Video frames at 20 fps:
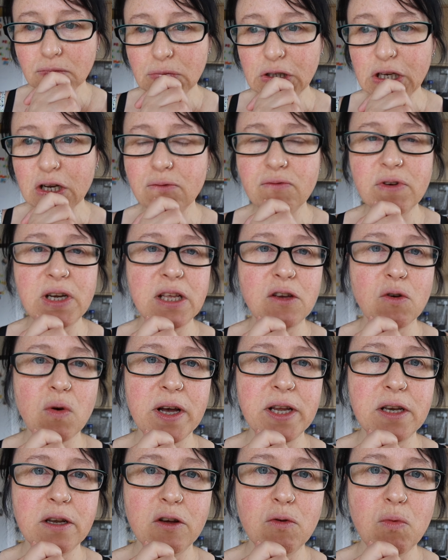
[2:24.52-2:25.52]
we don't really
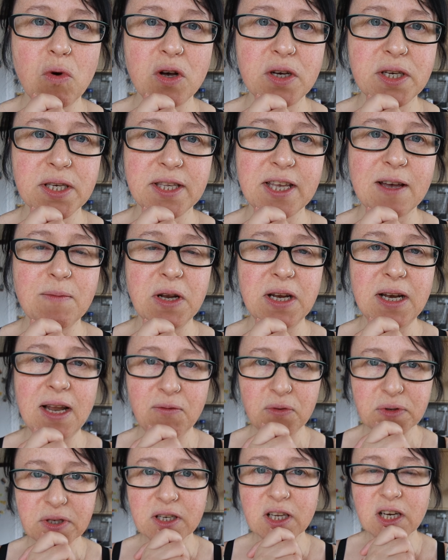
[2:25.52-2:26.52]
quite know what her stamina
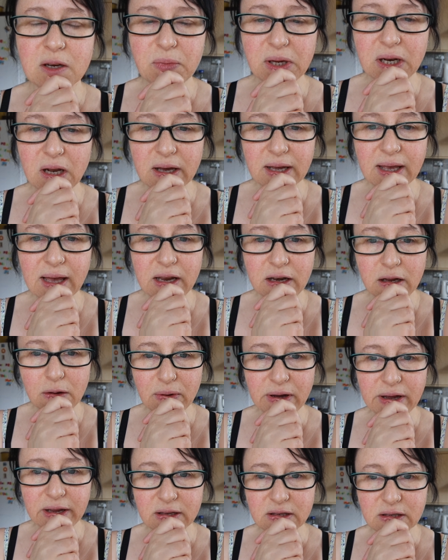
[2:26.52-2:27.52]
levels are going to be like anyway,